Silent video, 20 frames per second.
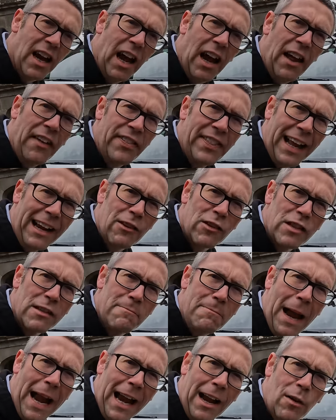
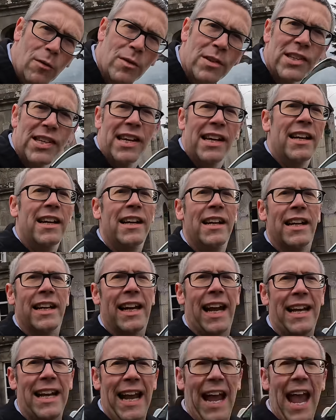£1,000
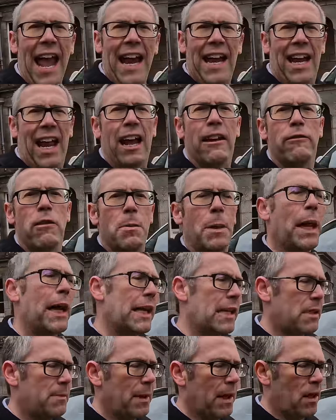getting a headlight
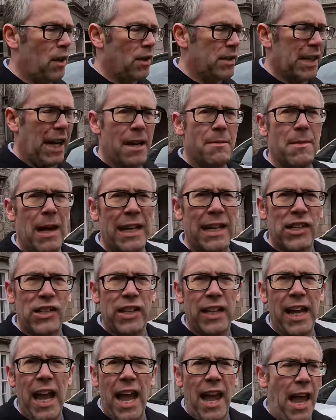replaced, because I managed
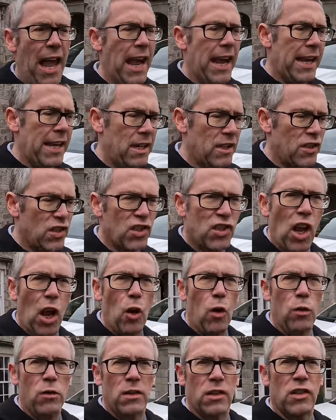to get a
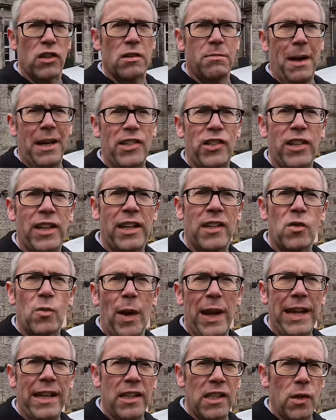stone smashing its
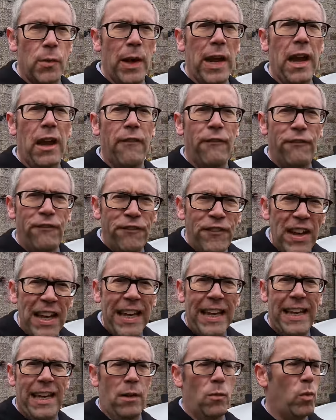way into it and
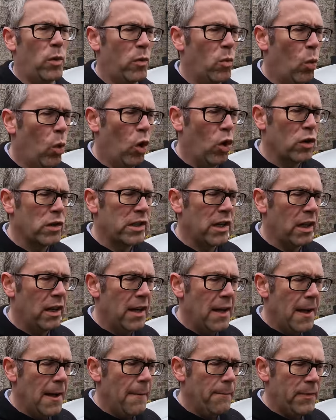filling it with water
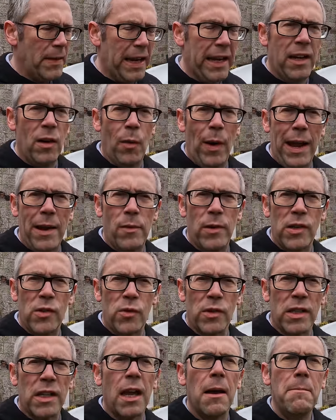in a way which
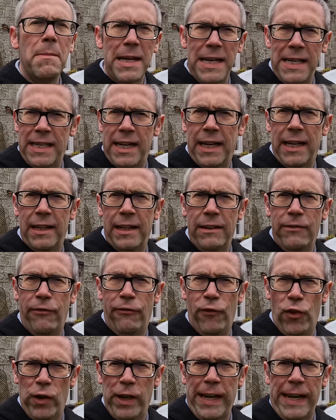was comedically
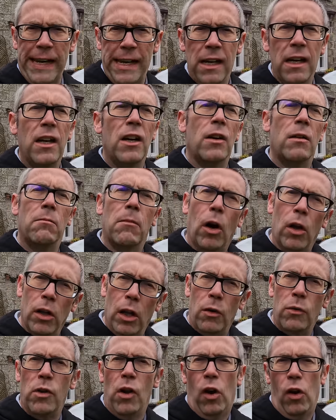funny,
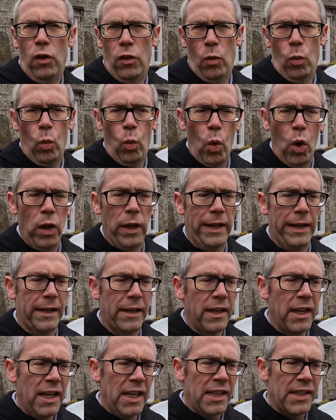although not on the wallet.
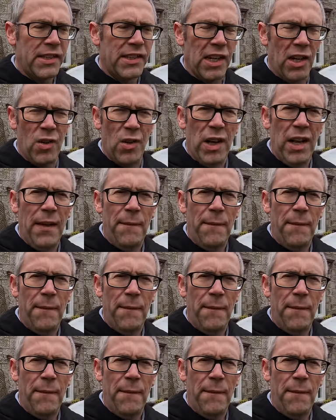So